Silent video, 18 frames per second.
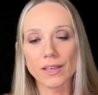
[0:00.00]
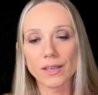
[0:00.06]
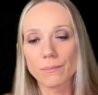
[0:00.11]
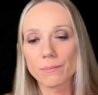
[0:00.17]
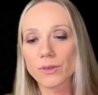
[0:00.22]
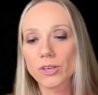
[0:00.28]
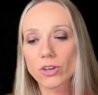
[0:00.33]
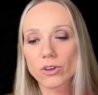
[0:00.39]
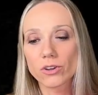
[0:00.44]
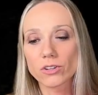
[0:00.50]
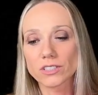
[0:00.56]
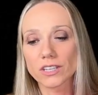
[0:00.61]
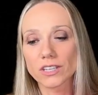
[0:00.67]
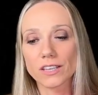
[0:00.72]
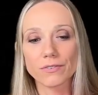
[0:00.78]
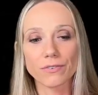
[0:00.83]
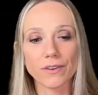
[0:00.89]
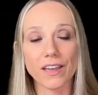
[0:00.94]
Because
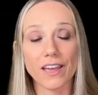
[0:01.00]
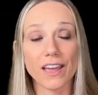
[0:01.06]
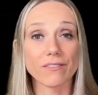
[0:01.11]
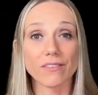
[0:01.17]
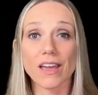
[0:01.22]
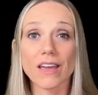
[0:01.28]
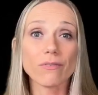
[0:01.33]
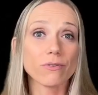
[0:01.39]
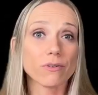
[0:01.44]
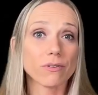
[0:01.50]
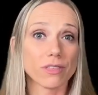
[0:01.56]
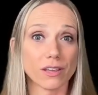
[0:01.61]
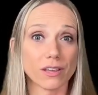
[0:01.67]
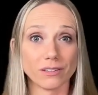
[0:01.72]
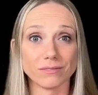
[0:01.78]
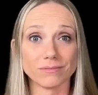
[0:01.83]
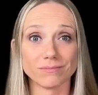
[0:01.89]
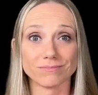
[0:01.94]
if I have everything,